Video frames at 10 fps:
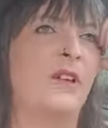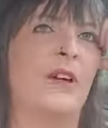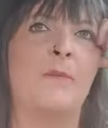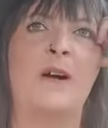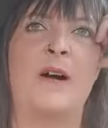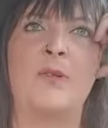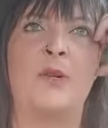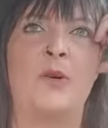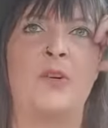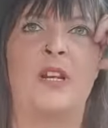I was
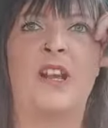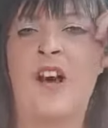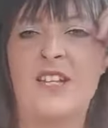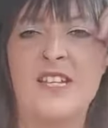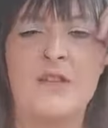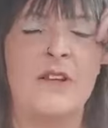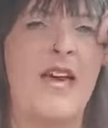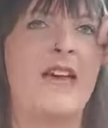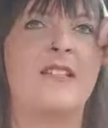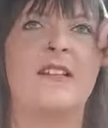called lardo
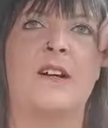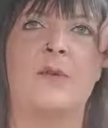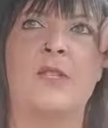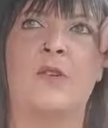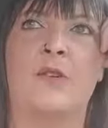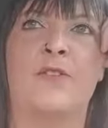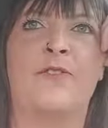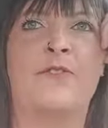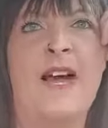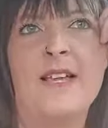legs. I was called
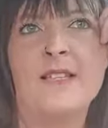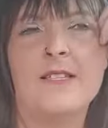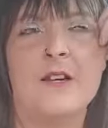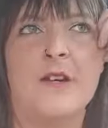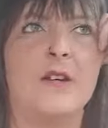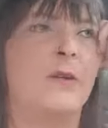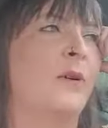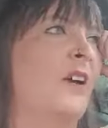fatso.